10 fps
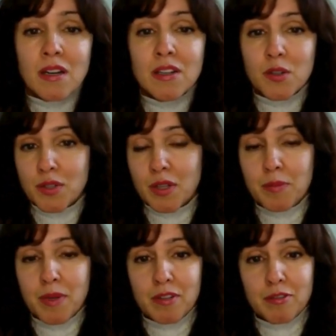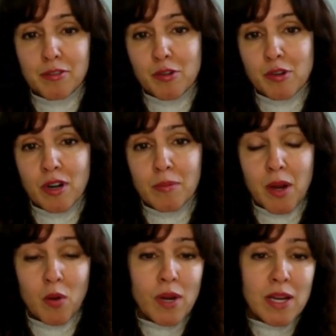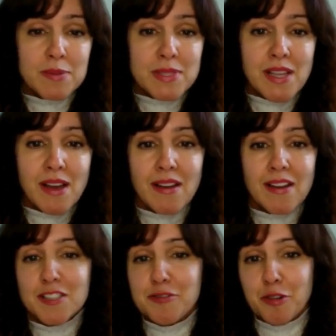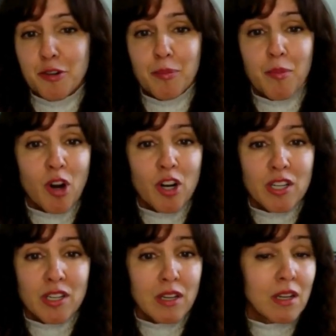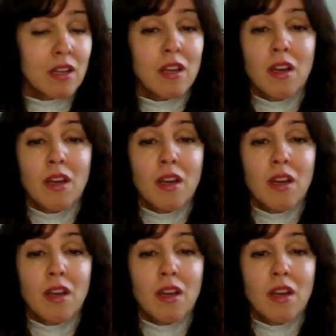It could have been for my website, for marketing,